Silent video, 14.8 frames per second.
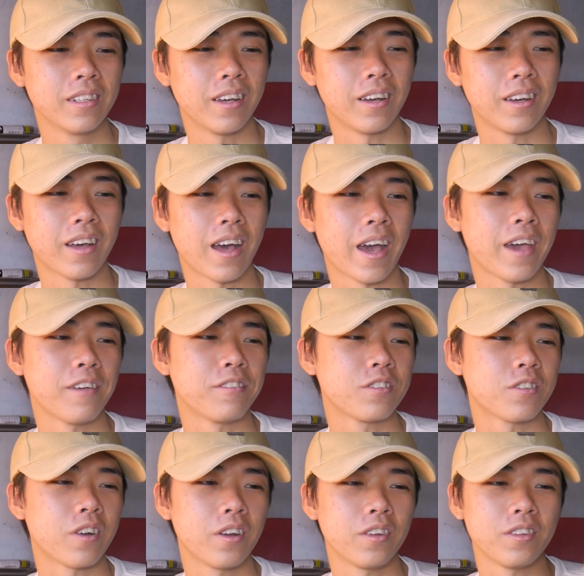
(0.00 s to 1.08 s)
I have
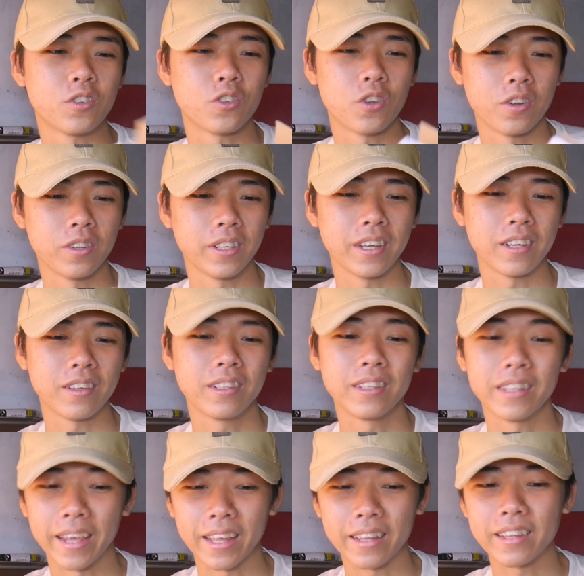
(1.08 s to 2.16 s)
started journaling
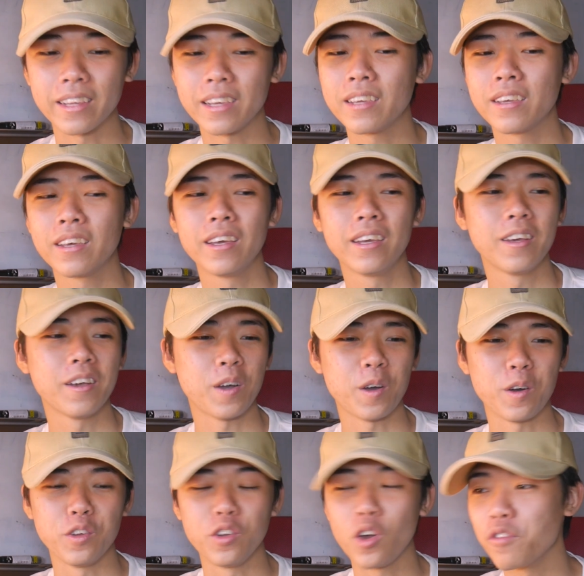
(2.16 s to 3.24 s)
lately,
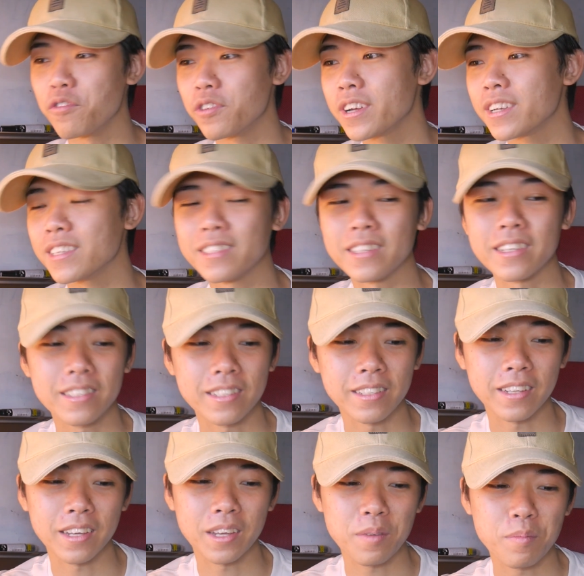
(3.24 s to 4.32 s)
not very
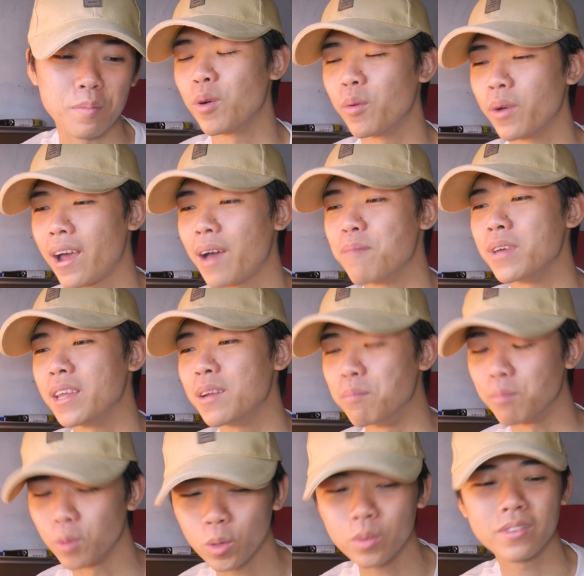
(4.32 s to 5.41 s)
consistently, but when I'm in a
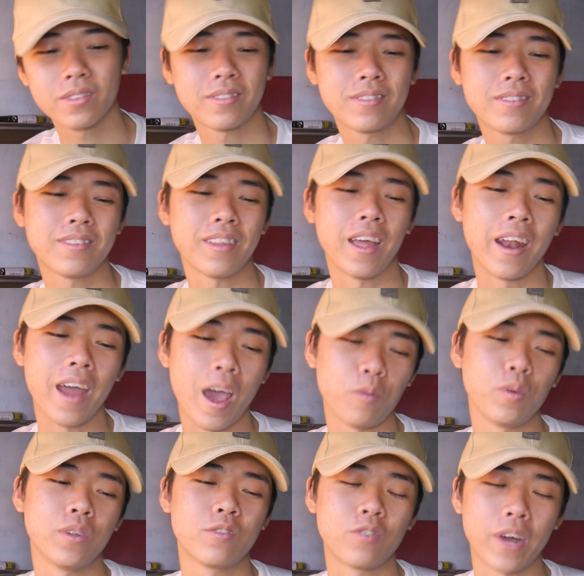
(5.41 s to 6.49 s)
mood, then I
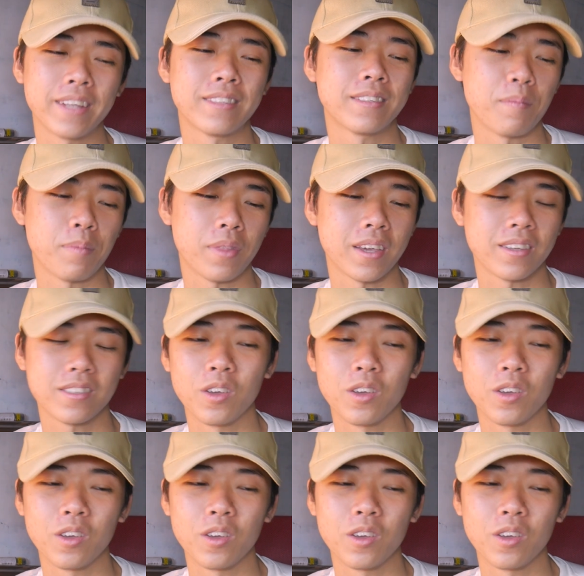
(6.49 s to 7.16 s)
would write something.